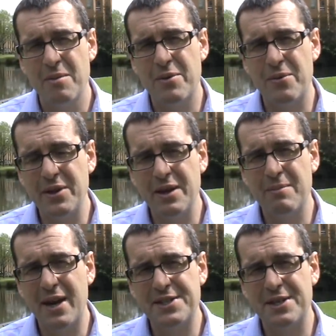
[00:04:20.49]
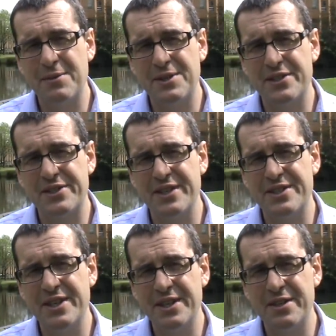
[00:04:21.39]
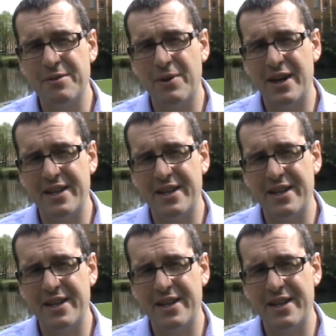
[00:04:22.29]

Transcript: but really magic which is considered by